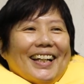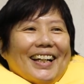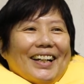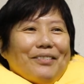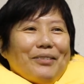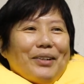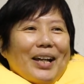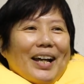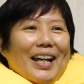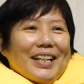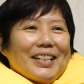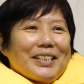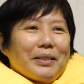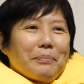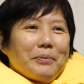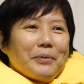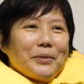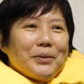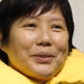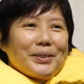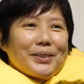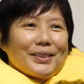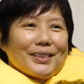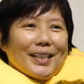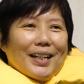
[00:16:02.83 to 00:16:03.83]
Well, I
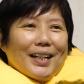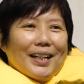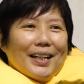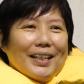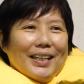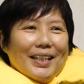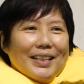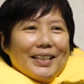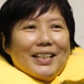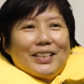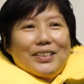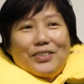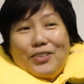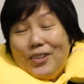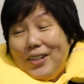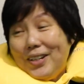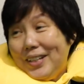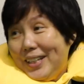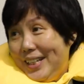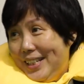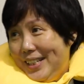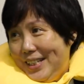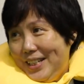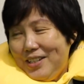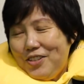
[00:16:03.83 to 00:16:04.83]
suppose it is
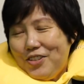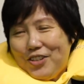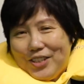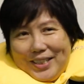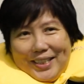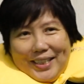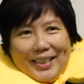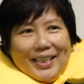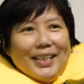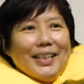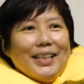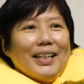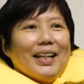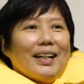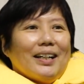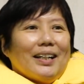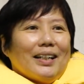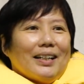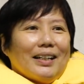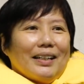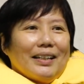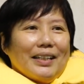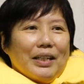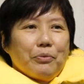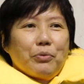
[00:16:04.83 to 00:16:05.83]
not easy journey.
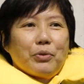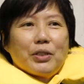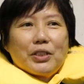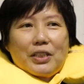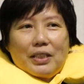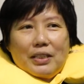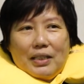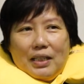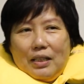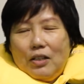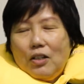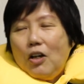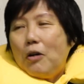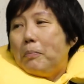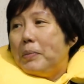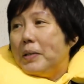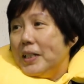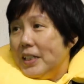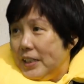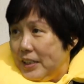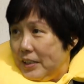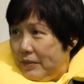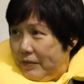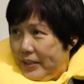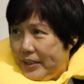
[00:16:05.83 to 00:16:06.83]
It was a lot of
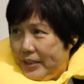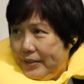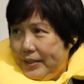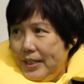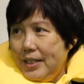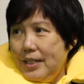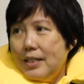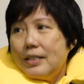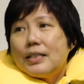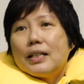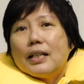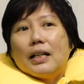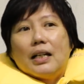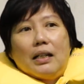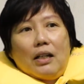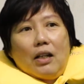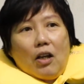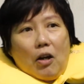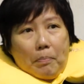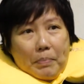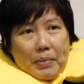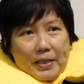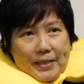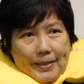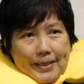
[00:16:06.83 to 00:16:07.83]
perseverance, a
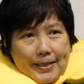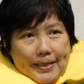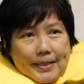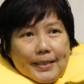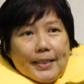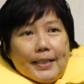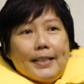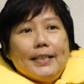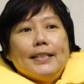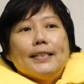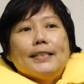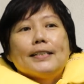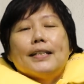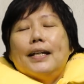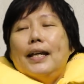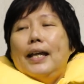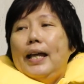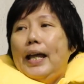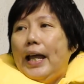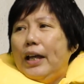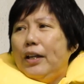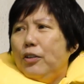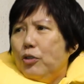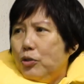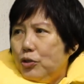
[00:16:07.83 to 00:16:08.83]
lot of persistence,
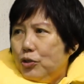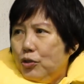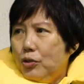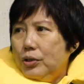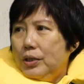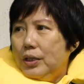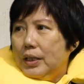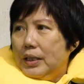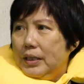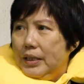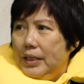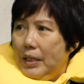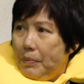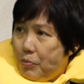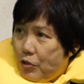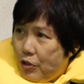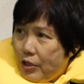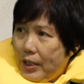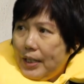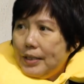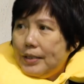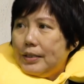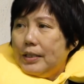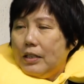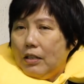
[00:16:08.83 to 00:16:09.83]
and also the deep
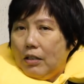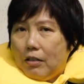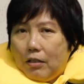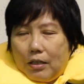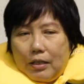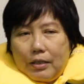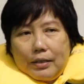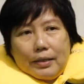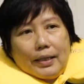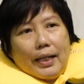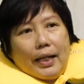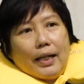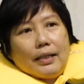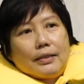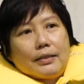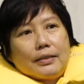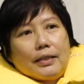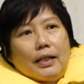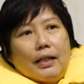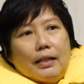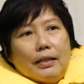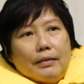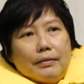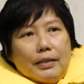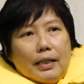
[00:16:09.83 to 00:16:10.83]
trust in God that
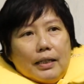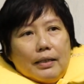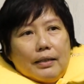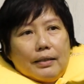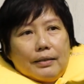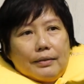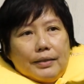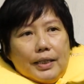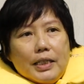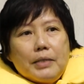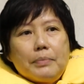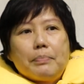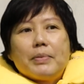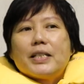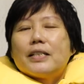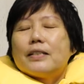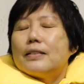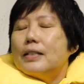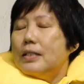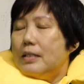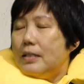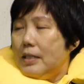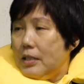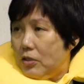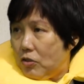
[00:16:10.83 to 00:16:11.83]
this
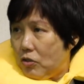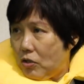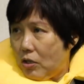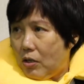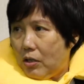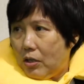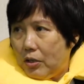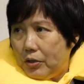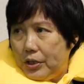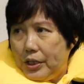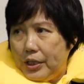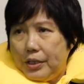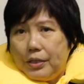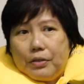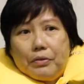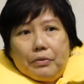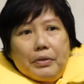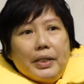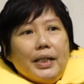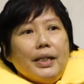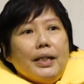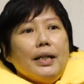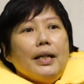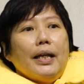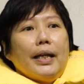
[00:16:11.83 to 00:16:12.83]
business is not
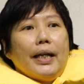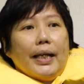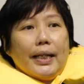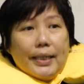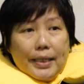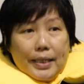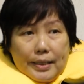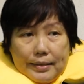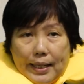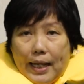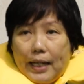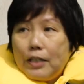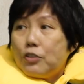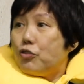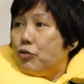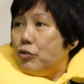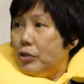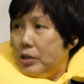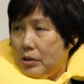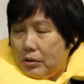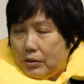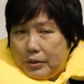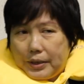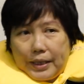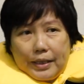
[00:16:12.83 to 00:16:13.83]
ordinary, it is
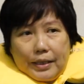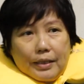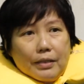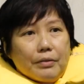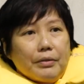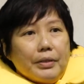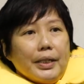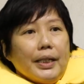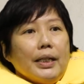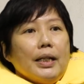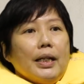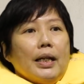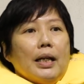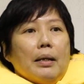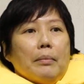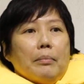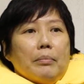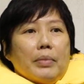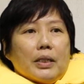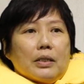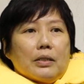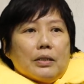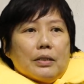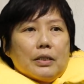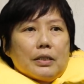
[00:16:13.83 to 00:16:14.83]
extraordinary
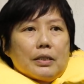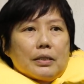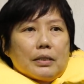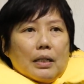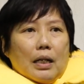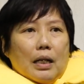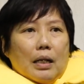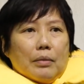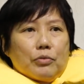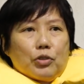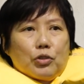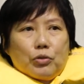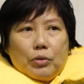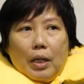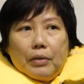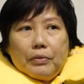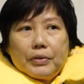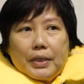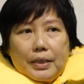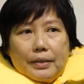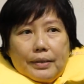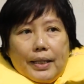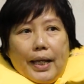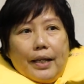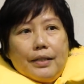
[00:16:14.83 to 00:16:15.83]
because
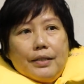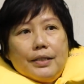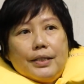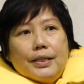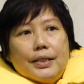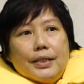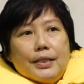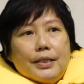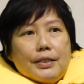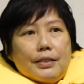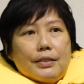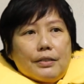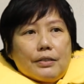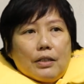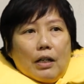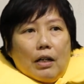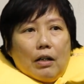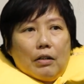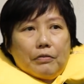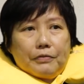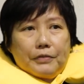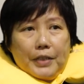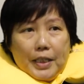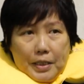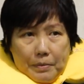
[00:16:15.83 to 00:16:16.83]
throughout the 10 years
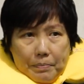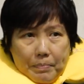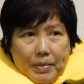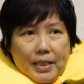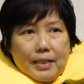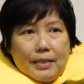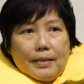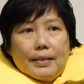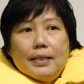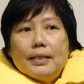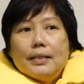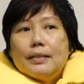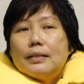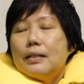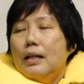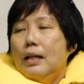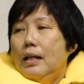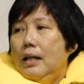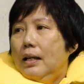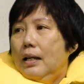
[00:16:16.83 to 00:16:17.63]
of this business,